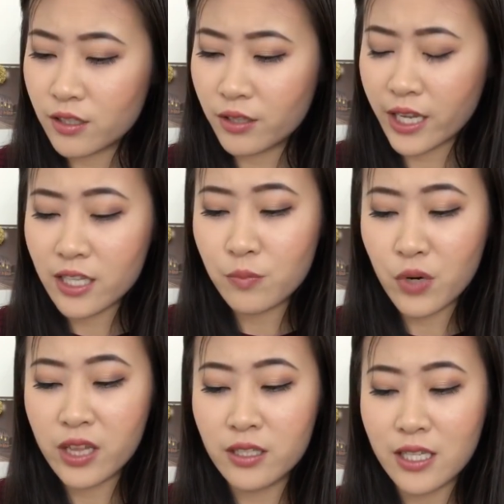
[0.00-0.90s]
So the guest
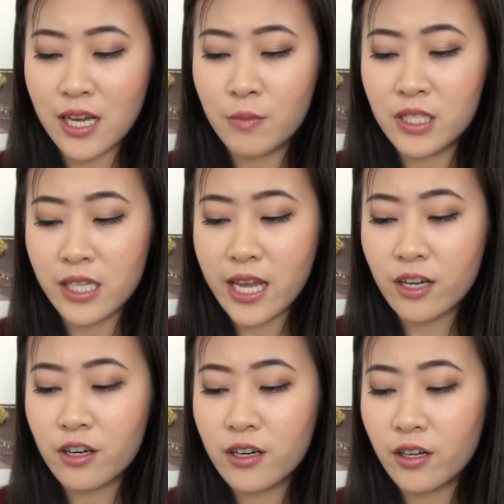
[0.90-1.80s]
brand this time is
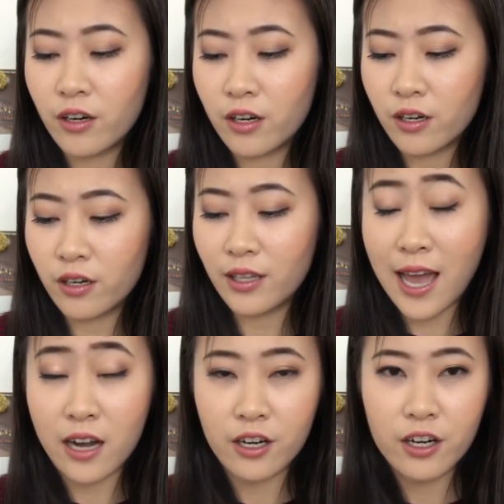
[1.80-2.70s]
Anchor and Heart
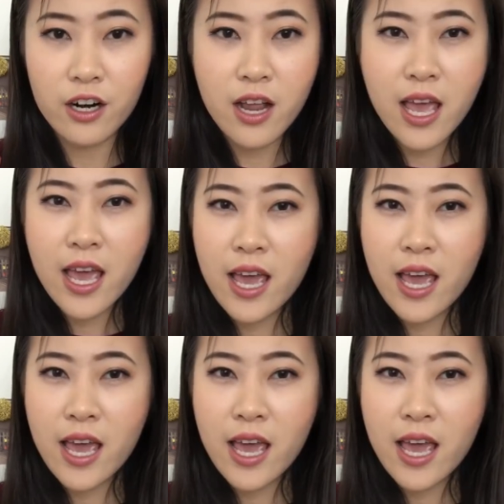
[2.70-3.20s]
Lacquer,